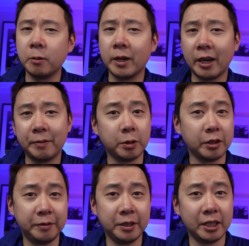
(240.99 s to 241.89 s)
don't want everyone
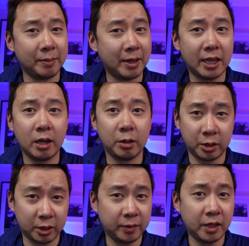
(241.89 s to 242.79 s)
to feel like my
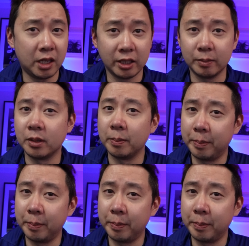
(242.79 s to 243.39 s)
character's flaw is more